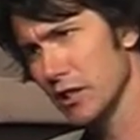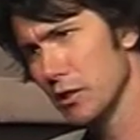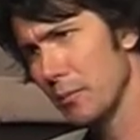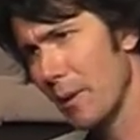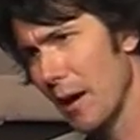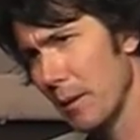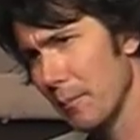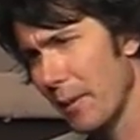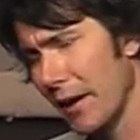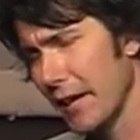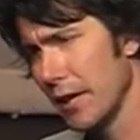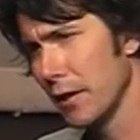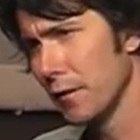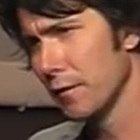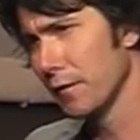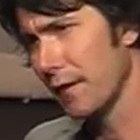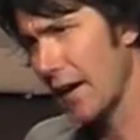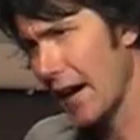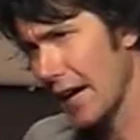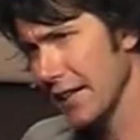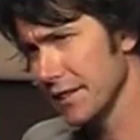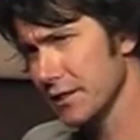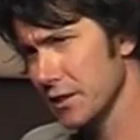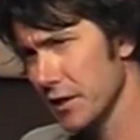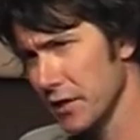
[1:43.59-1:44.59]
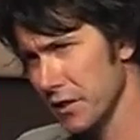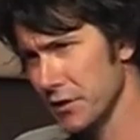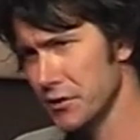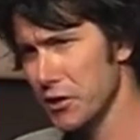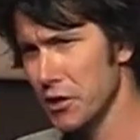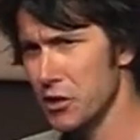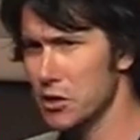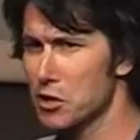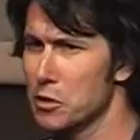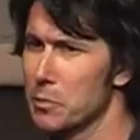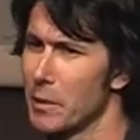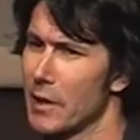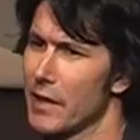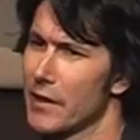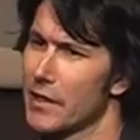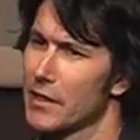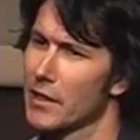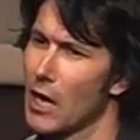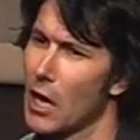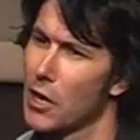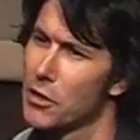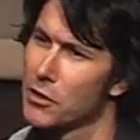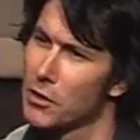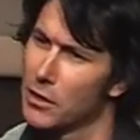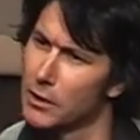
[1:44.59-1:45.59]
It's about making faster decisions, but
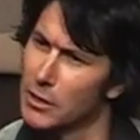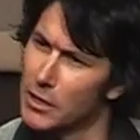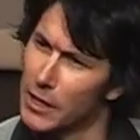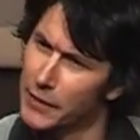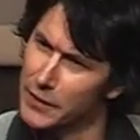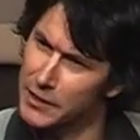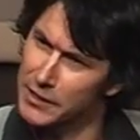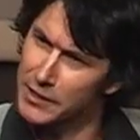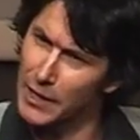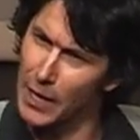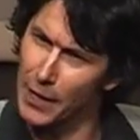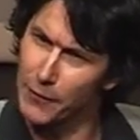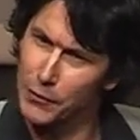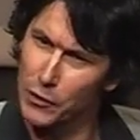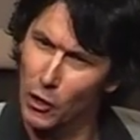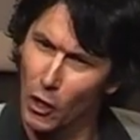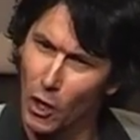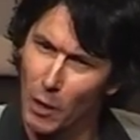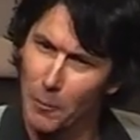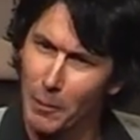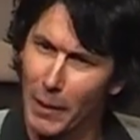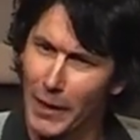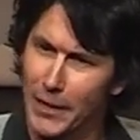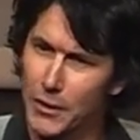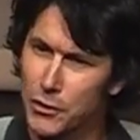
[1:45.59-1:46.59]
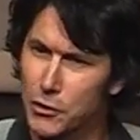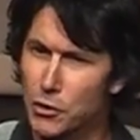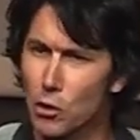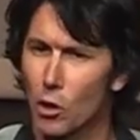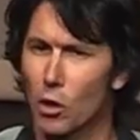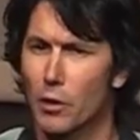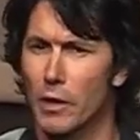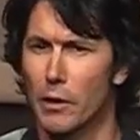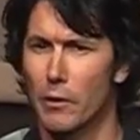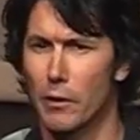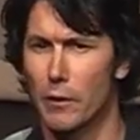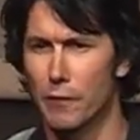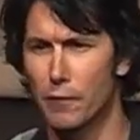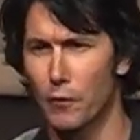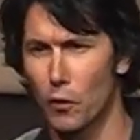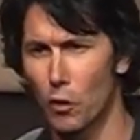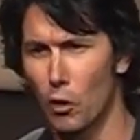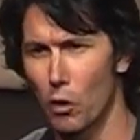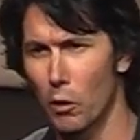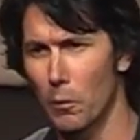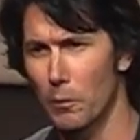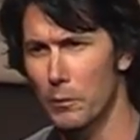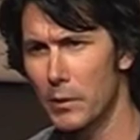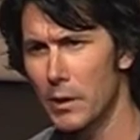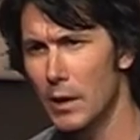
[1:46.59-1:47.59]
at the same time making sure they're
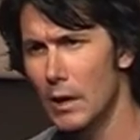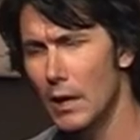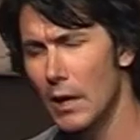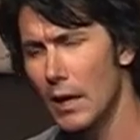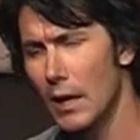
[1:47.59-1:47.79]
informed.